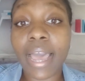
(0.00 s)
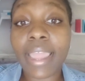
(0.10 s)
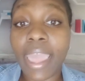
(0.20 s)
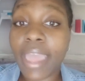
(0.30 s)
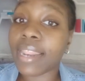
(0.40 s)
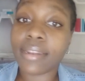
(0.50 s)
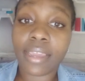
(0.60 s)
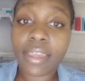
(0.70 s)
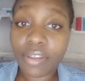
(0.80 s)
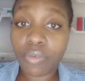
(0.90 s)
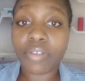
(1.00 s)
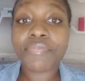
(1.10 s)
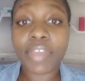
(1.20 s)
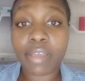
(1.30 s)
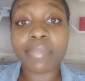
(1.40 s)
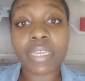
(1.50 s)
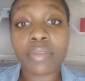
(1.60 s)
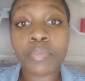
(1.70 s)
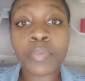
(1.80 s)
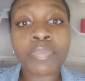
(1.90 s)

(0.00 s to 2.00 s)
I added and or family.